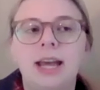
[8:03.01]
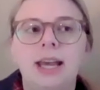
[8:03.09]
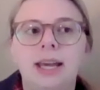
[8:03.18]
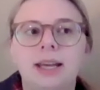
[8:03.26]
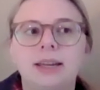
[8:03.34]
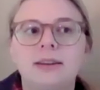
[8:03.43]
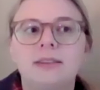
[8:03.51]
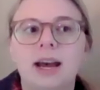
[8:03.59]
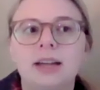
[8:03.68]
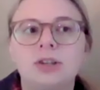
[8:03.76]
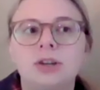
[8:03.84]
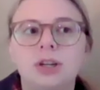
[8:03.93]
And
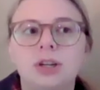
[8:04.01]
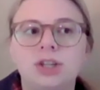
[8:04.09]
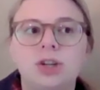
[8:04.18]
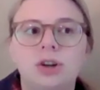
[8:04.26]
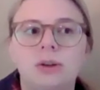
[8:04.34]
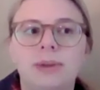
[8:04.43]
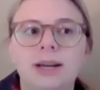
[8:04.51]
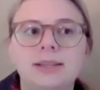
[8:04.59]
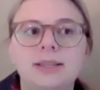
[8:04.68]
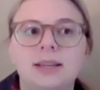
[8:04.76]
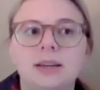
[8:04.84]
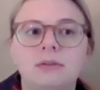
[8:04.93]
that traditional
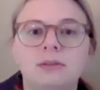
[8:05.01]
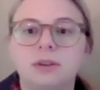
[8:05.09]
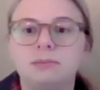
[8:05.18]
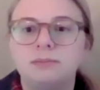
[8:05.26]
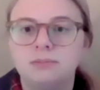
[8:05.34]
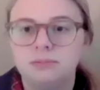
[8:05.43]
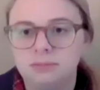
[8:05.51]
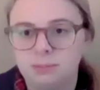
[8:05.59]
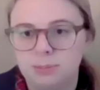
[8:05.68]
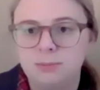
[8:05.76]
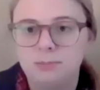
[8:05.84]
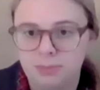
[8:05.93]
medicine of a
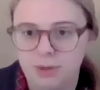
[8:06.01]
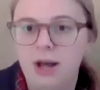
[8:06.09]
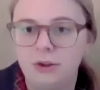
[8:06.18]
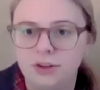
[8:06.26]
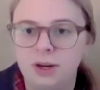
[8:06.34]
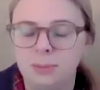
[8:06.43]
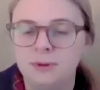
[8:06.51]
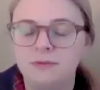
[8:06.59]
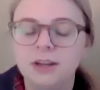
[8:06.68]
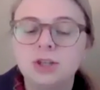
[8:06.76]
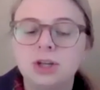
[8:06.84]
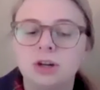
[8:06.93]
healthcare
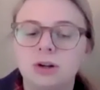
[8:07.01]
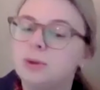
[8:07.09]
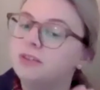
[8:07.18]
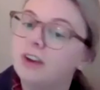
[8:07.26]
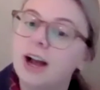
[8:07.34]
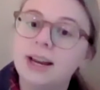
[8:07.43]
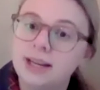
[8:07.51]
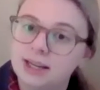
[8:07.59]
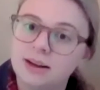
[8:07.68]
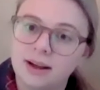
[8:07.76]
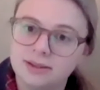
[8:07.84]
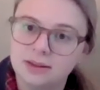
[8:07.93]
professional providing
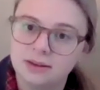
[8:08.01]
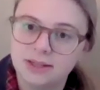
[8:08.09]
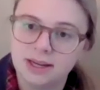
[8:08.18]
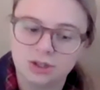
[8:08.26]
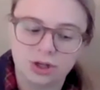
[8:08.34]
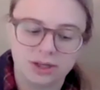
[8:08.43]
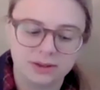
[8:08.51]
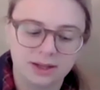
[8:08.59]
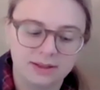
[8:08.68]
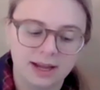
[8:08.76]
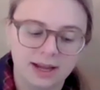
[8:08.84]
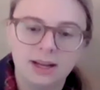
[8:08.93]
consultation like
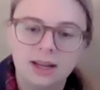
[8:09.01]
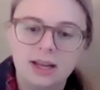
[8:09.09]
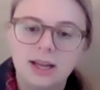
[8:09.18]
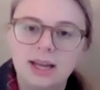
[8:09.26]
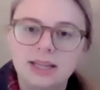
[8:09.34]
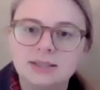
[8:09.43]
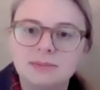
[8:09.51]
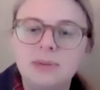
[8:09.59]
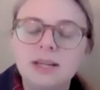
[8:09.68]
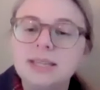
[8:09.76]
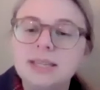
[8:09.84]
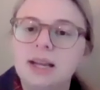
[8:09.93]
that is
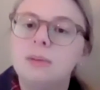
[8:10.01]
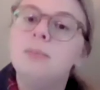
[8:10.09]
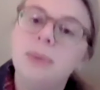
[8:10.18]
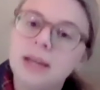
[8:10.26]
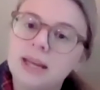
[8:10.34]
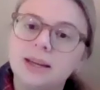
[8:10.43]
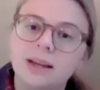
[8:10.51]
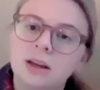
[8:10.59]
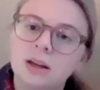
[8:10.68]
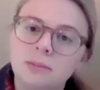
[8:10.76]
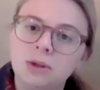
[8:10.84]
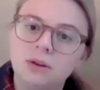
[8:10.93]
missing a beat in
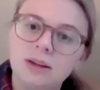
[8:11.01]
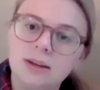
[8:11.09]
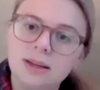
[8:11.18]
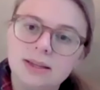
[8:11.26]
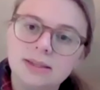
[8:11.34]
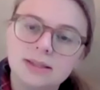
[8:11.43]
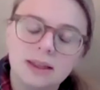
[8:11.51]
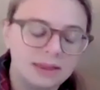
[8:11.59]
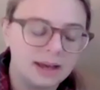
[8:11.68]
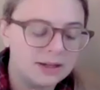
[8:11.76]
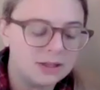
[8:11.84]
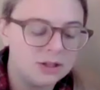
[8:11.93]
communities
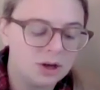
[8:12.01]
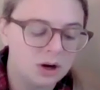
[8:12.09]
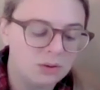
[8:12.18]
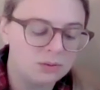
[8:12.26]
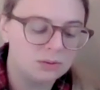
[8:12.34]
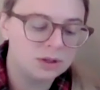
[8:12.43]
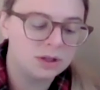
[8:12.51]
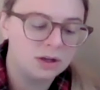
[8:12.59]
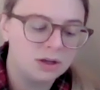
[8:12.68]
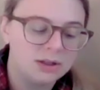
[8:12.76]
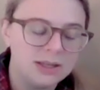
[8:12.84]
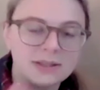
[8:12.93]
that don't
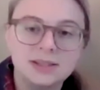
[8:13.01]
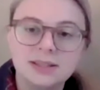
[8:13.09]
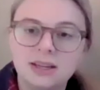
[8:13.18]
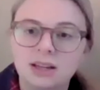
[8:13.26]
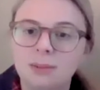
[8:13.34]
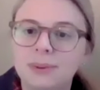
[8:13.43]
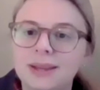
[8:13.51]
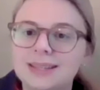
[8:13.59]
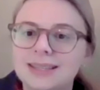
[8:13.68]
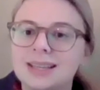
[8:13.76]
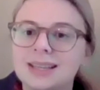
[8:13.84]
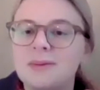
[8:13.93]
necessarily
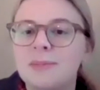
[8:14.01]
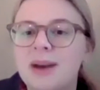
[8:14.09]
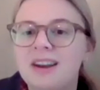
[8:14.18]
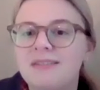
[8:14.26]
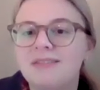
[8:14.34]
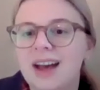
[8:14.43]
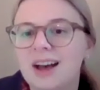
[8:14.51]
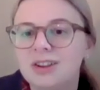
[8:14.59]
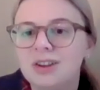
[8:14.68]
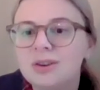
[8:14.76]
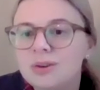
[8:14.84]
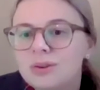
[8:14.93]
place the same amount of
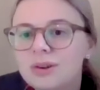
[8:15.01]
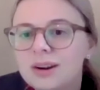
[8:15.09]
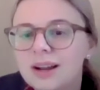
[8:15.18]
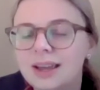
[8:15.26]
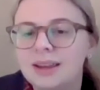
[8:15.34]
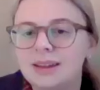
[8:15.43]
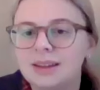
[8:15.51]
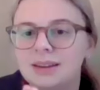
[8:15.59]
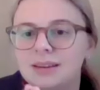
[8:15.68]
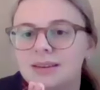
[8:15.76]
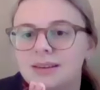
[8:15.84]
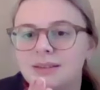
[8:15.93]
value
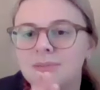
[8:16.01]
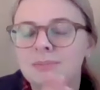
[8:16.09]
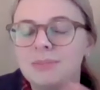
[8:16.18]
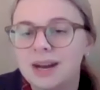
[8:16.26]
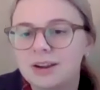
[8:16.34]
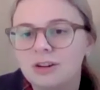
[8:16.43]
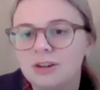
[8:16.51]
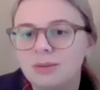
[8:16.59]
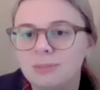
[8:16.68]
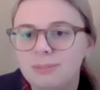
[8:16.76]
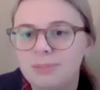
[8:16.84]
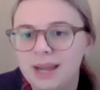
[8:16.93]
in
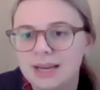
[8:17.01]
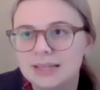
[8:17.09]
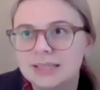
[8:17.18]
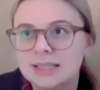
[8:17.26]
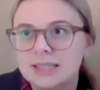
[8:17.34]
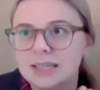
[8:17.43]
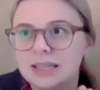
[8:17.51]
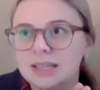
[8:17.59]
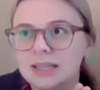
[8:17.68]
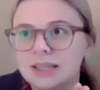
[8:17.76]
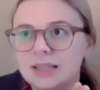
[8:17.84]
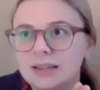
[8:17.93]
medical-based
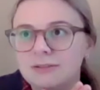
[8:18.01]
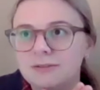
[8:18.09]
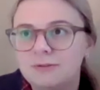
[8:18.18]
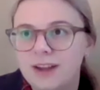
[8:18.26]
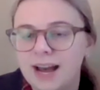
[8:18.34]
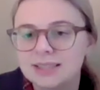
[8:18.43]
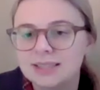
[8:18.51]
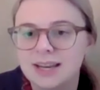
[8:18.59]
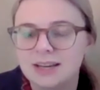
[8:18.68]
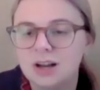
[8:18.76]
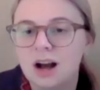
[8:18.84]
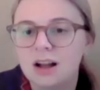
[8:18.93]
fact
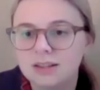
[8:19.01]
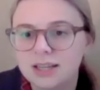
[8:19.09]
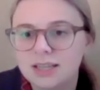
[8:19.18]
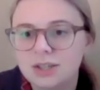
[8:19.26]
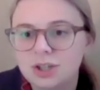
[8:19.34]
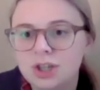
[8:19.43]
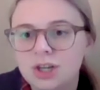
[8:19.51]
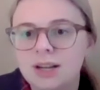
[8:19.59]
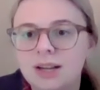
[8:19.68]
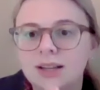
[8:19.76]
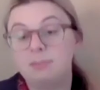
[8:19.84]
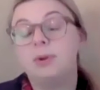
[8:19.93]
and knowledge.
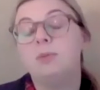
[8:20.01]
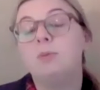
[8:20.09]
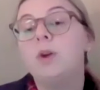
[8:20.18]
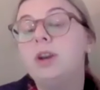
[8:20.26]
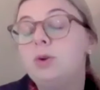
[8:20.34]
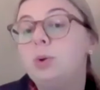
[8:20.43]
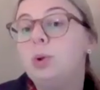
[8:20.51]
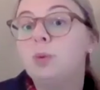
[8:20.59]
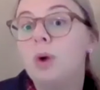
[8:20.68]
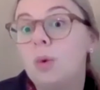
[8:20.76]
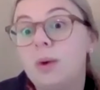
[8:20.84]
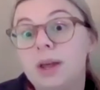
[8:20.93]
But when you
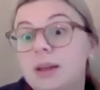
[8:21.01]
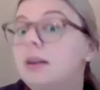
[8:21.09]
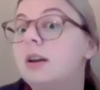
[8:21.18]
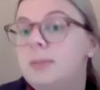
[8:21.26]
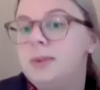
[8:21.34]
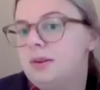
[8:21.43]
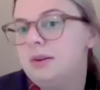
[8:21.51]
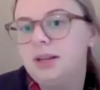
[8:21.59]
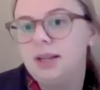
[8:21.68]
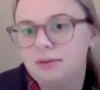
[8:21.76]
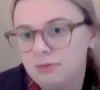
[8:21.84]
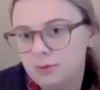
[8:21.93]
throw in a
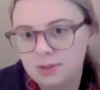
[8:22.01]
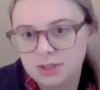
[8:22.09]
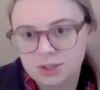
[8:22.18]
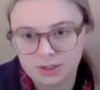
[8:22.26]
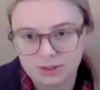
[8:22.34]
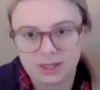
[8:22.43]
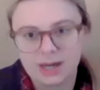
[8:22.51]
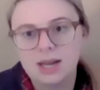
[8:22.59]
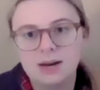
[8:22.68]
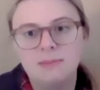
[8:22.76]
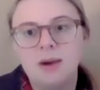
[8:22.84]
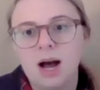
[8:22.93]
community influencer like an
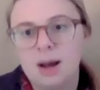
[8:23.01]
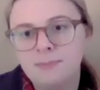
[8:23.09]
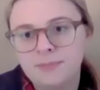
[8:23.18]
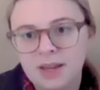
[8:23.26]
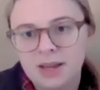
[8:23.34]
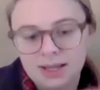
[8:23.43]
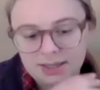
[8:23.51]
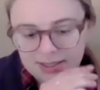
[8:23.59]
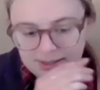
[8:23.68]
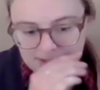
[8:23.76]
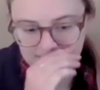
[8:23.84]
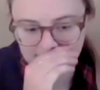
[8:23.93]
imam
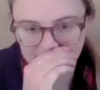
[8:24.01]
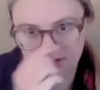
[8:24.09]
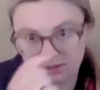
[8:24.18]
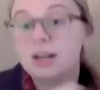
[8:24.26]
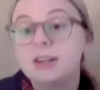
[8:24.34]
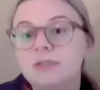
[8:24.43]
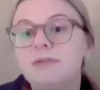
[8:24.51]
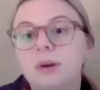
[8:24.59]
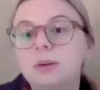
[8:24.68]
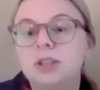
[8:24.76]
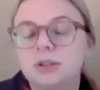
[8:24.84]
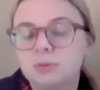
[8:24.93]
that says, Dr.
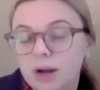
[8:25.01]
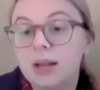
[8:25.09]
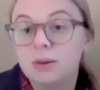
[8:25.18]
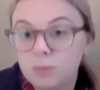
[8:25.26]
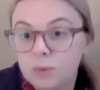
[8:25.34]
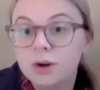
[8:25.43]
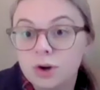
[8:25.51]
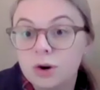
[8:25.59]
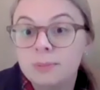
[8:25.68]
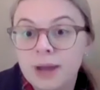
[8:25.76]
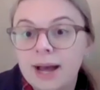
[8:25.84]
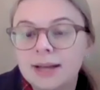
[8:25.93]
Fauci's right, wear
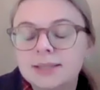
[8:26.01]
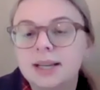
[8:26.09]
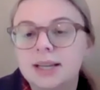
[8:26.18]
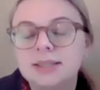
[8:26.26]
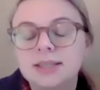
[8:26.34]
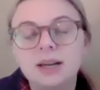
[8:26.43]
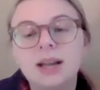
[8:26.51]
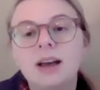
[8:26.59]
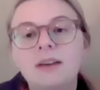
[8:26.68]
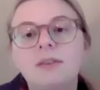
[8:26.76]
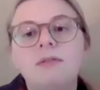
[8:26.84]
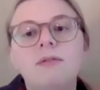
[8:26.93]
your mask, it's going to
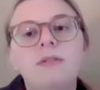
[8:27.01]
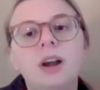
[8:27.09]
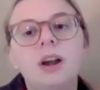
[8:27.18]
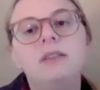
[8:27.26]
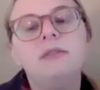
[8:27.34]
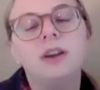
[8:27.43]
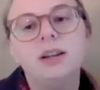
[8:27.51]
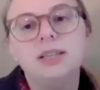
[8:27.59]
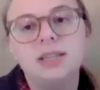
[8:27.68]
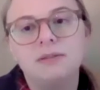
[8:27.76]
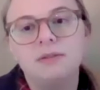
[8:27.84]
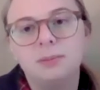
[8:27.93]
have a very, very
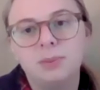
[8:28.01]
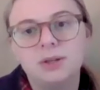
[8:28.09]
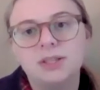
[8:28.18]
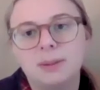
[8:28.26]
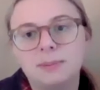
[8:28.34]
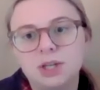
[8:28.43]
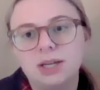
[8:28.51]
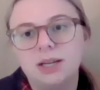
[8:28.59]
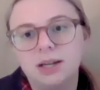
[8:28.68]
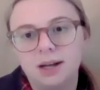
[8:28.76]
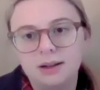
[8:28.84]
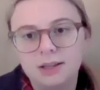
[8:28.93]
different perception
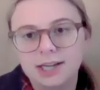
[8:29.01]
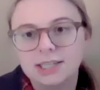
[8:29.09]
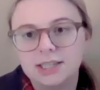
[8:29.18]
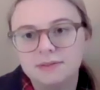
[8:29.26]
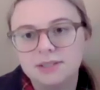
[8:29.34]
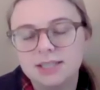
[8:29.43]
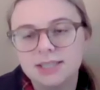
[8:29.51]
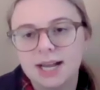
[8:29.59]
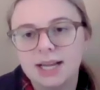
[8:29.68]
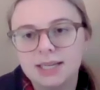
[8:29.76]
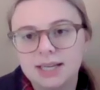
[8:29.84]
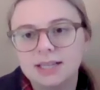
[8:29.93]
in a collective
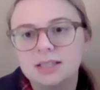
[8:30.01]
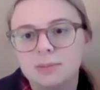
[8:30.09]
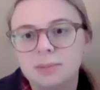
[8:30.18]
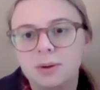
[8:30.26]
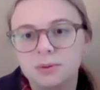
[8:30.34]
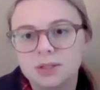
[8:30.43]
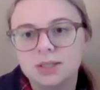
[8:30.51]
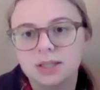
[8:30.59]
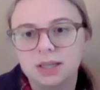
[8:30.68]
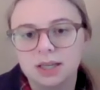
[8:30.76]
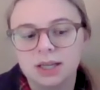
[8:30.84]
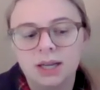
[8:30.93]
society as opposed
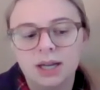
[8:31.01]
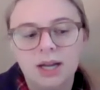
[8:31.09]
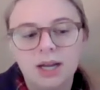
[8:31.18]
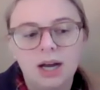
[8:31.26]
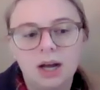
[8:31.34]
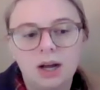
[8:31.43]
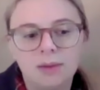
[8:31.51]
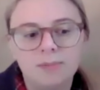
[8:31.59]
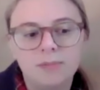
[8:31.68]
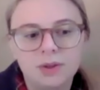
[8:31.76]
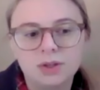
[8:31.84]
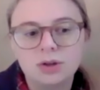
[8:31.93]
to
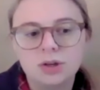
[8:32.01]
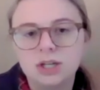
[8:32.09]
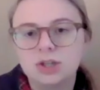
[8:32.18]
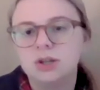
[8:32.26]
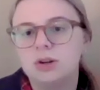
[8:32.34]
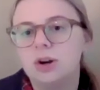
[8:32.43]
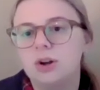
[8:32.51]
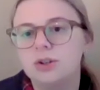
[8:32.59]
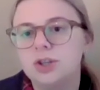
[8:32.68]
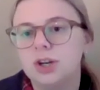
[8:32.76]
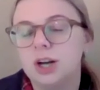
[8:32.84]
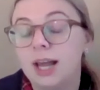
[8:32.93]
the traditional
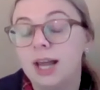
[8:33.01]
culture.